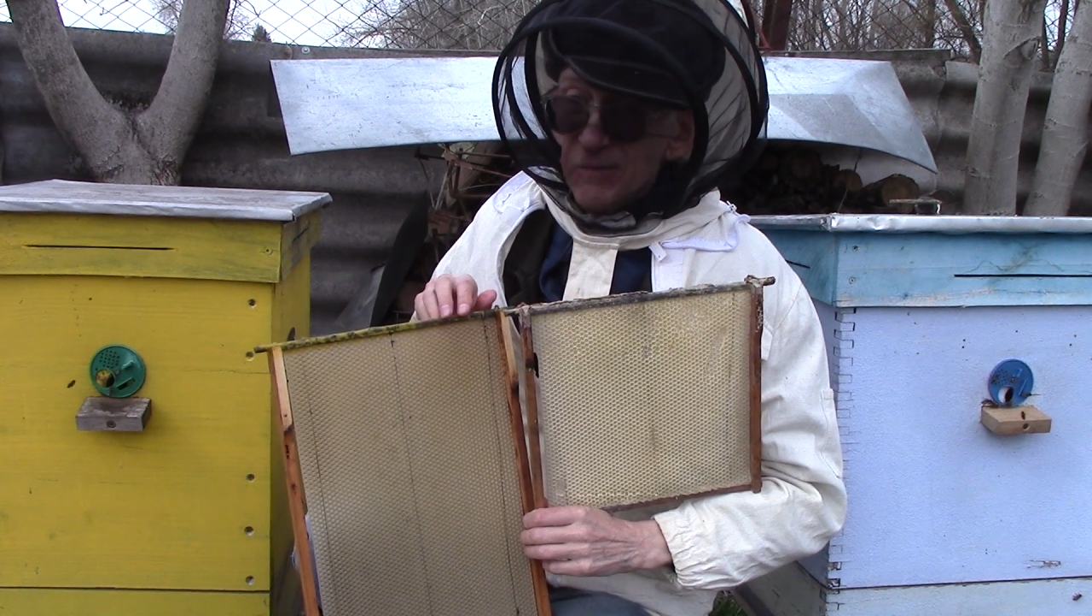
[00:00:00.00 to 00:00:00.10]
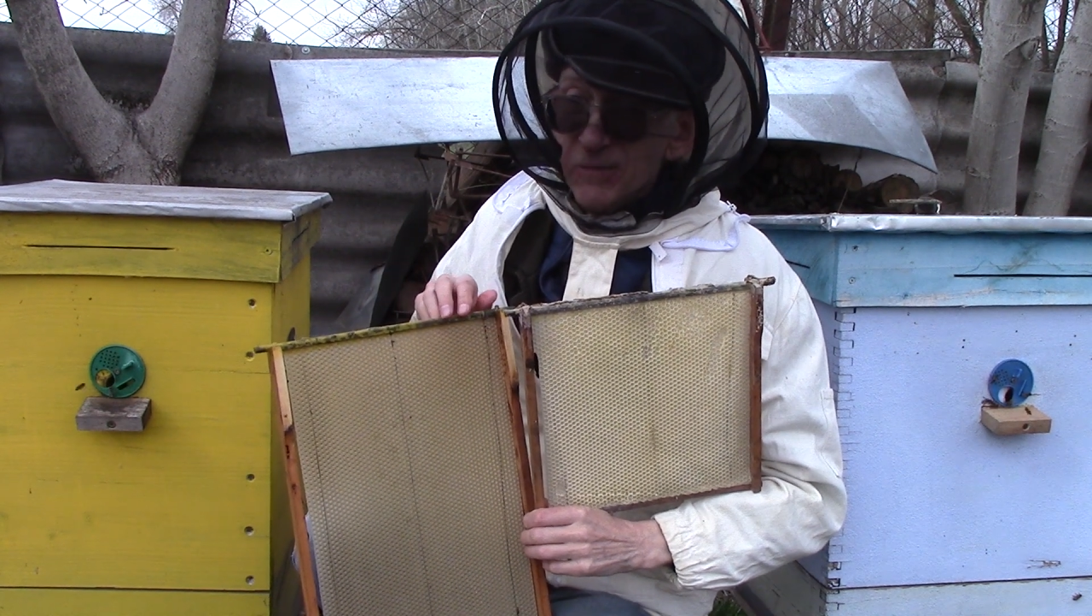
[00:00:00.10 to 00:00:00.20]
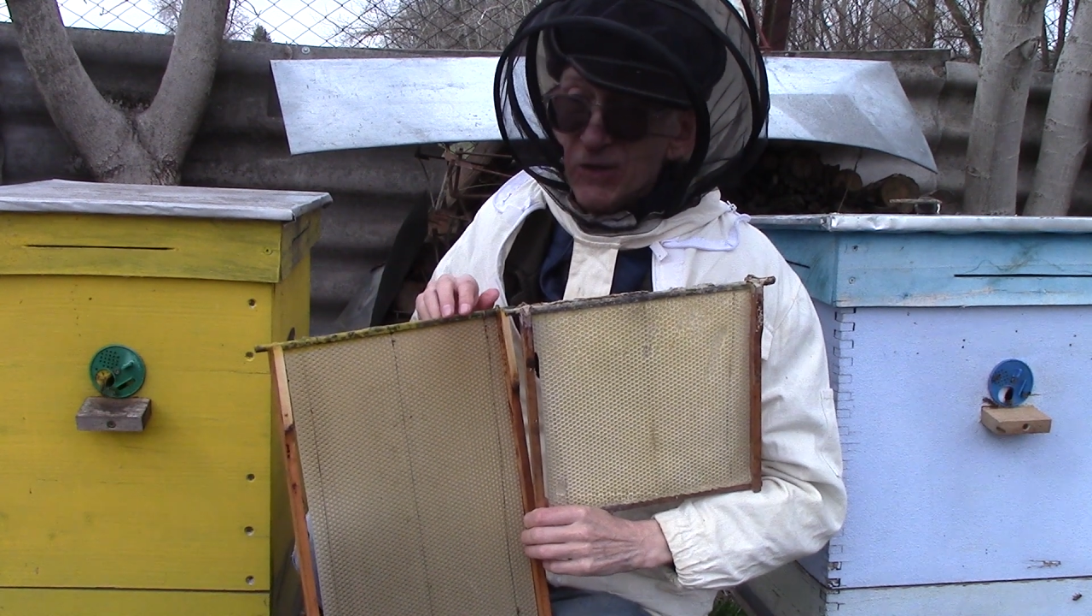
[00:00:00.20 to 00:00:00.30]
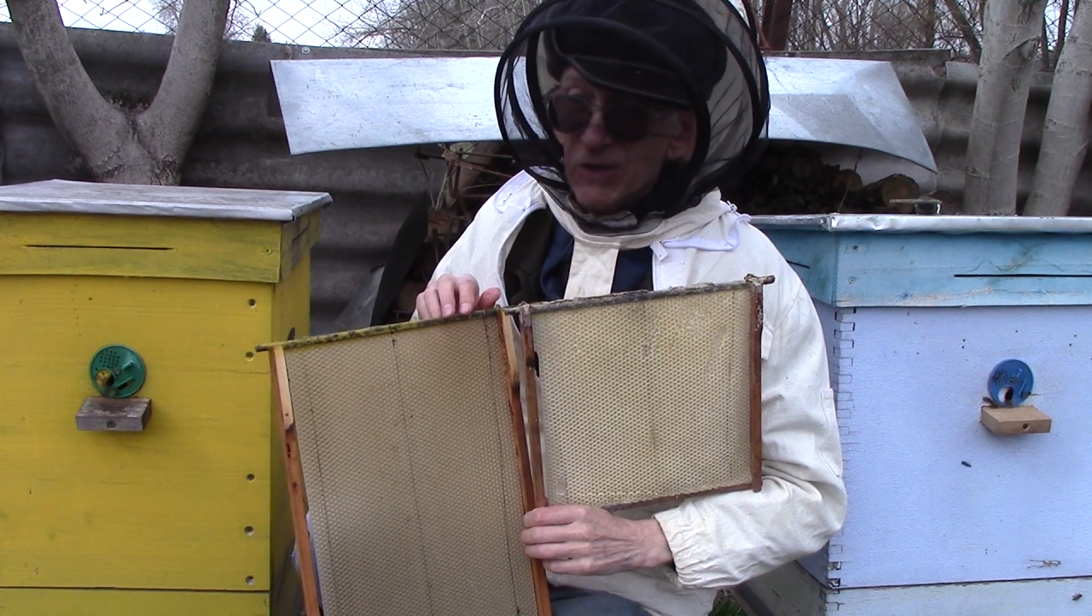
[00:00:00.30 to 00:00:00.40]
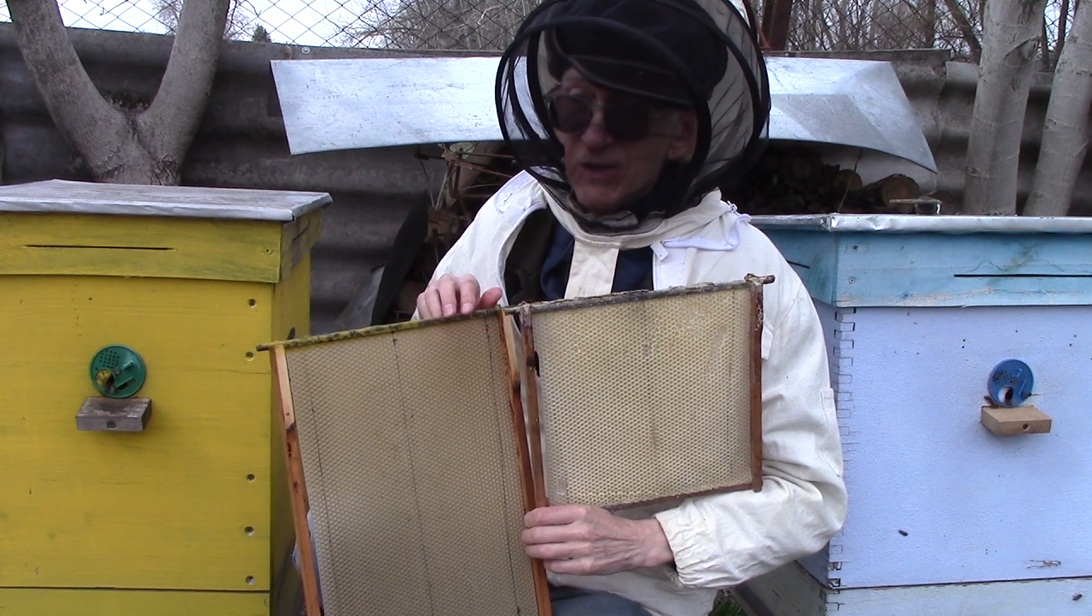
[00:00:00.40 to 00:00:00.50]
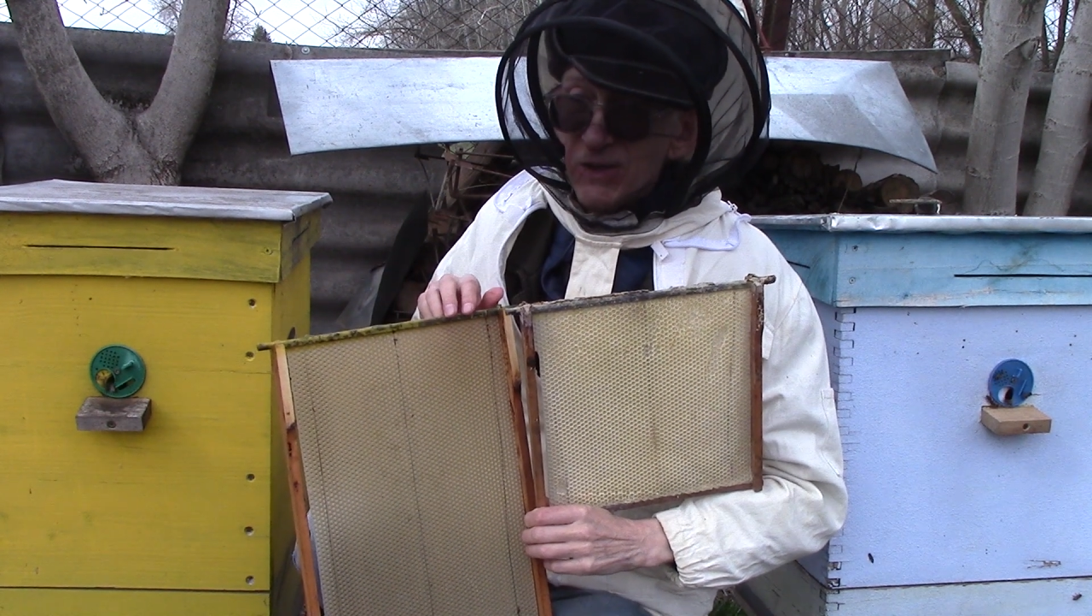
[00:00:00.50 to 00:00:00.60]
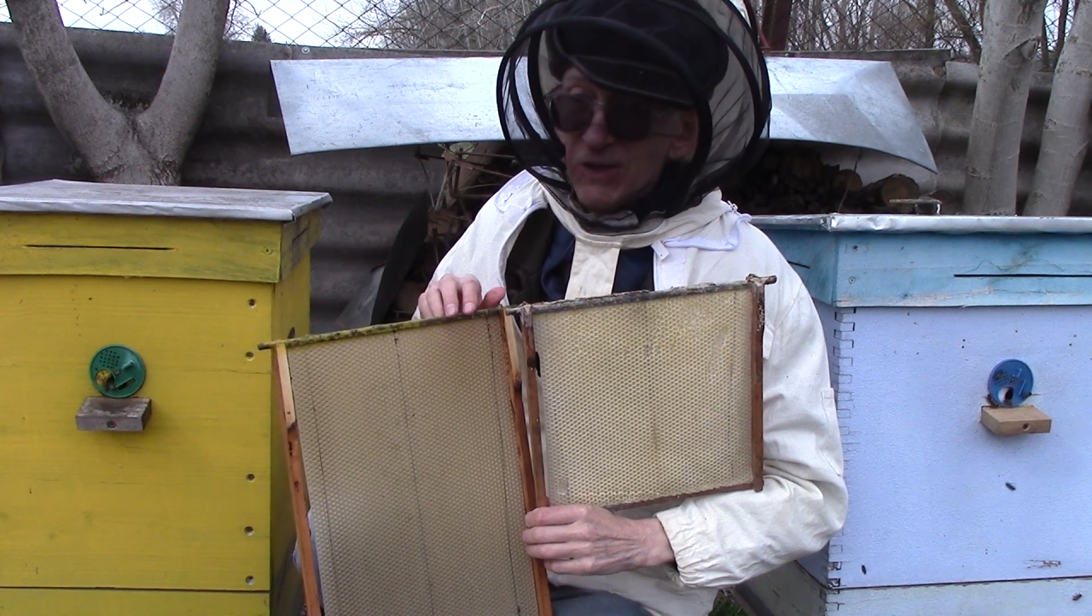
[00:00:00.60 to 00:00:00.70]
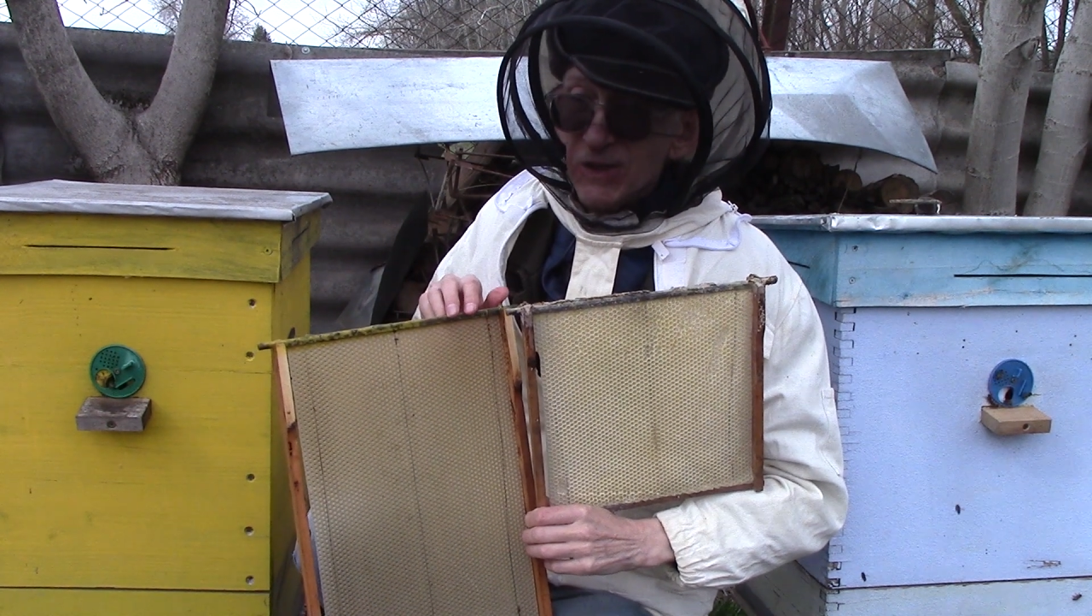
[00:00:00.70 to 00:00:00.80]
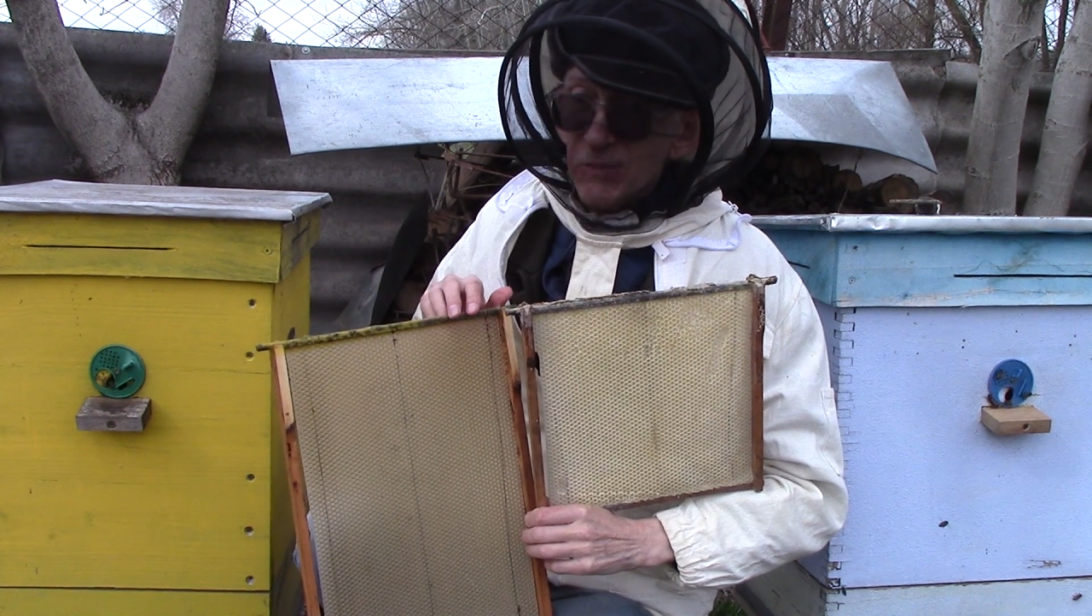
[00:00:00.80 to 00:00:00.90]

more interesting,